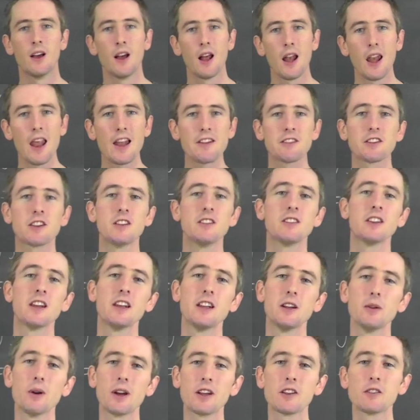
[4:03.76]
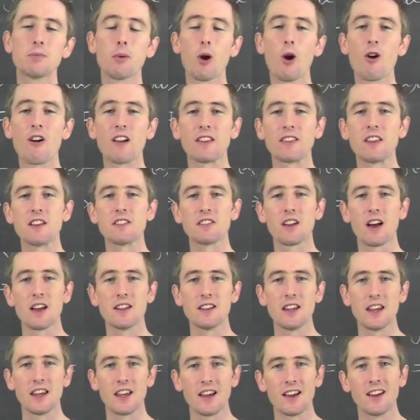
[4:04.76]
Let's continue exploring this
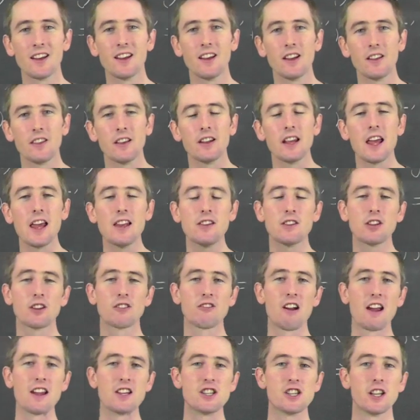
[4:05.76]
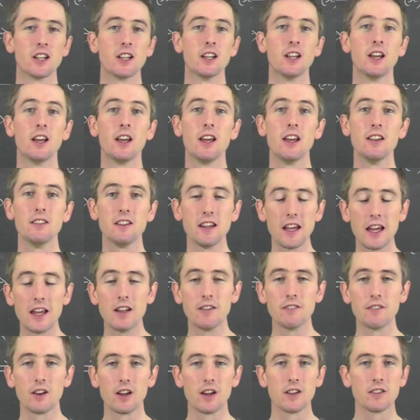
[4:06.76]
idea that integration is the
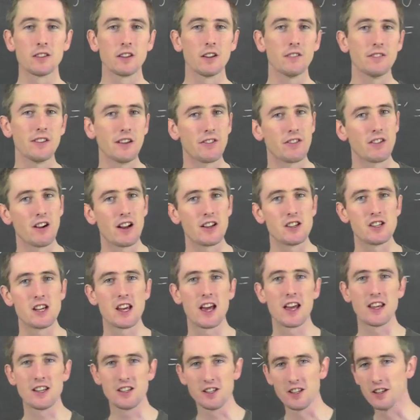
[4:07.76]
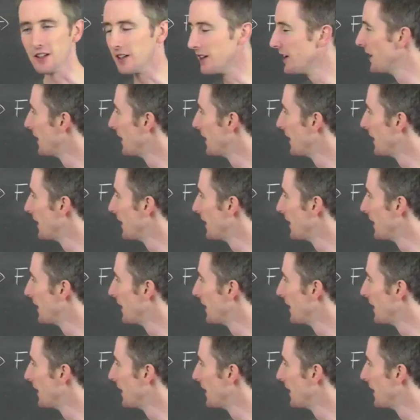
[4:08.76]
inverse of differentiation.